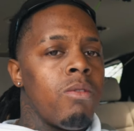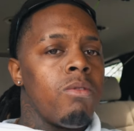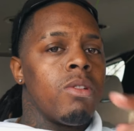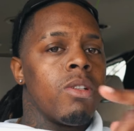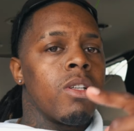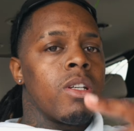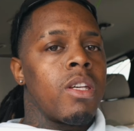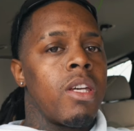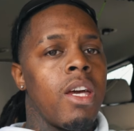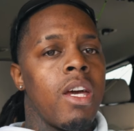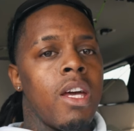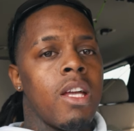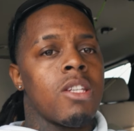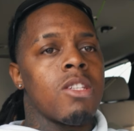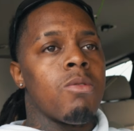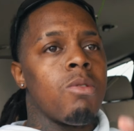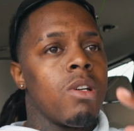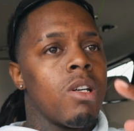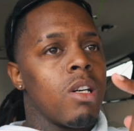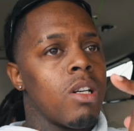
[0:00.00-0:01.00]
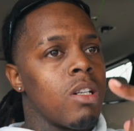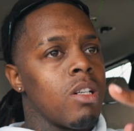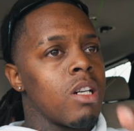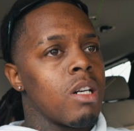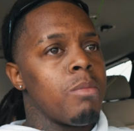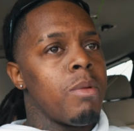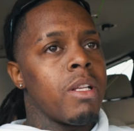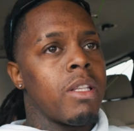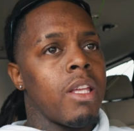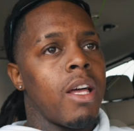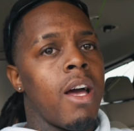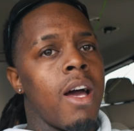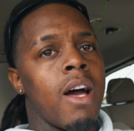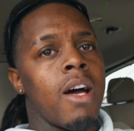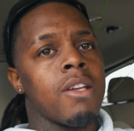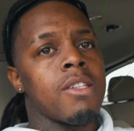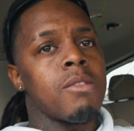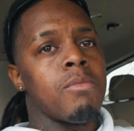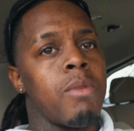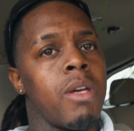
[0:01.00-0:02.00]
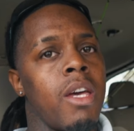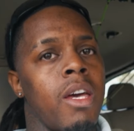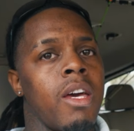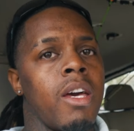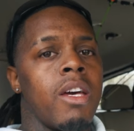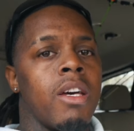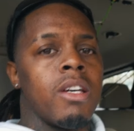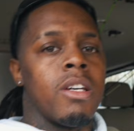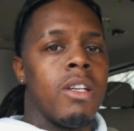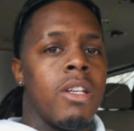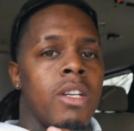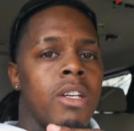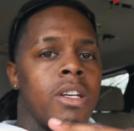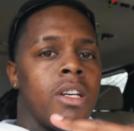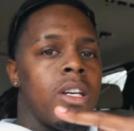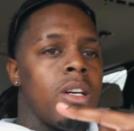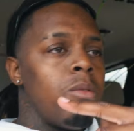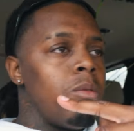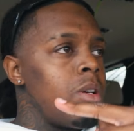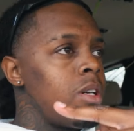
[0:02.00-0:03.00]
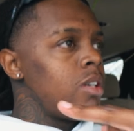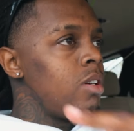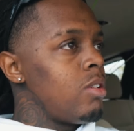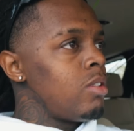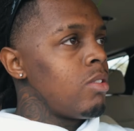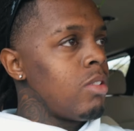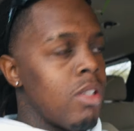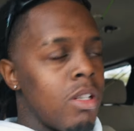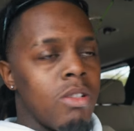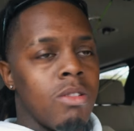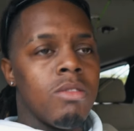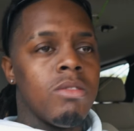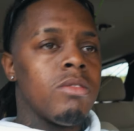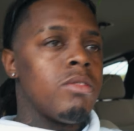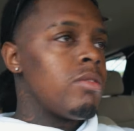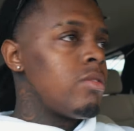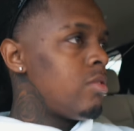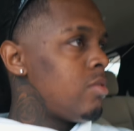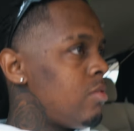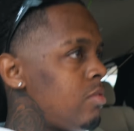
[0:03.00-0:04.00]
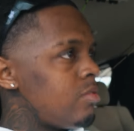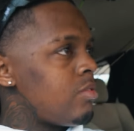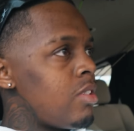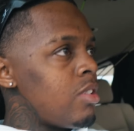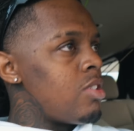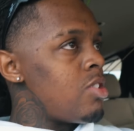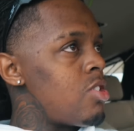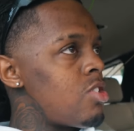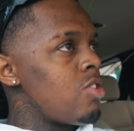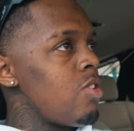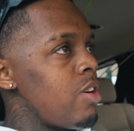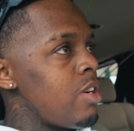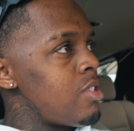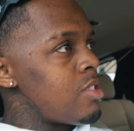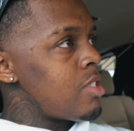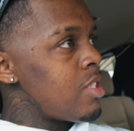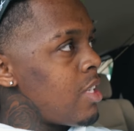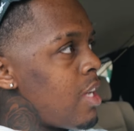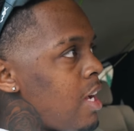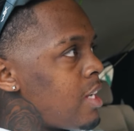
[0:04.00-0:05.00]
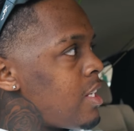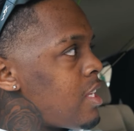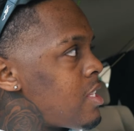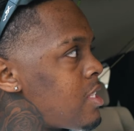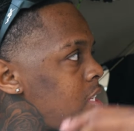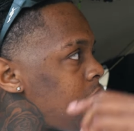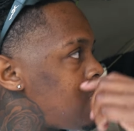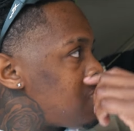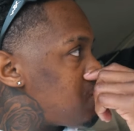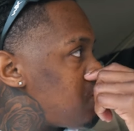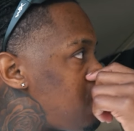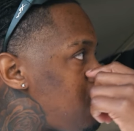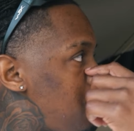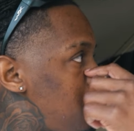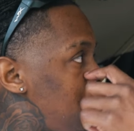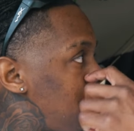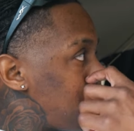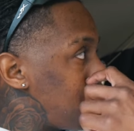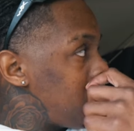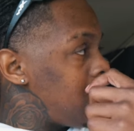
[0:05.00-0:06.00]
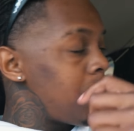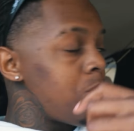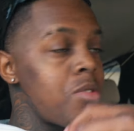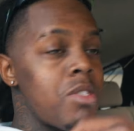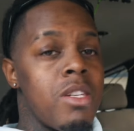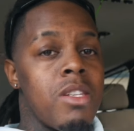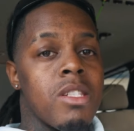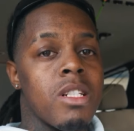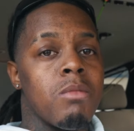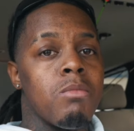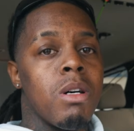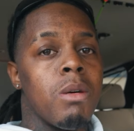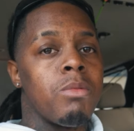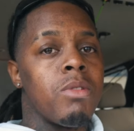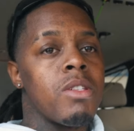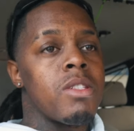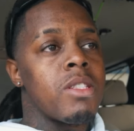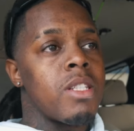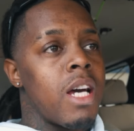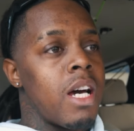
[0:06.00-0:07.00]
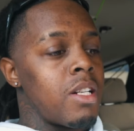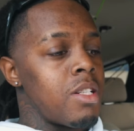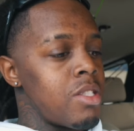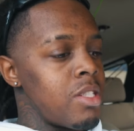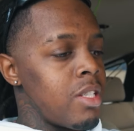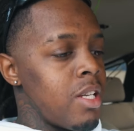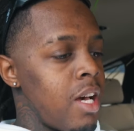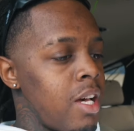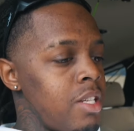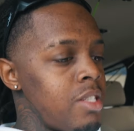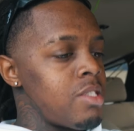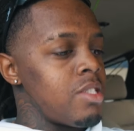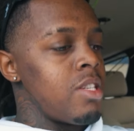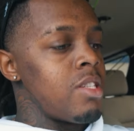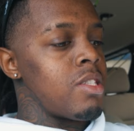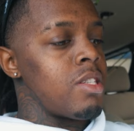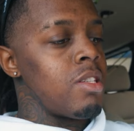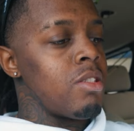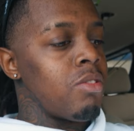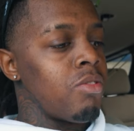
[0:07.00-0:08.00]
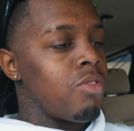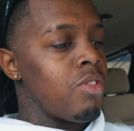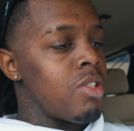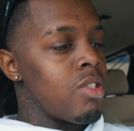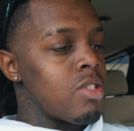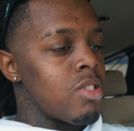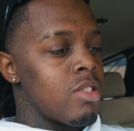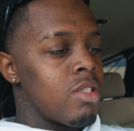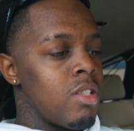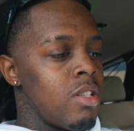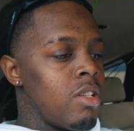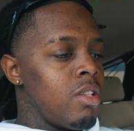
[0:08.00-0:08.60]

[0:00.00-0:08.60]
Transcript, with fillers: We're gonna catch. We're gonna cook them at the house, man. And we're gonna, you know, enjoy and see how they taste, man. We're gonna let him season them up this time to see how he seasons his fish.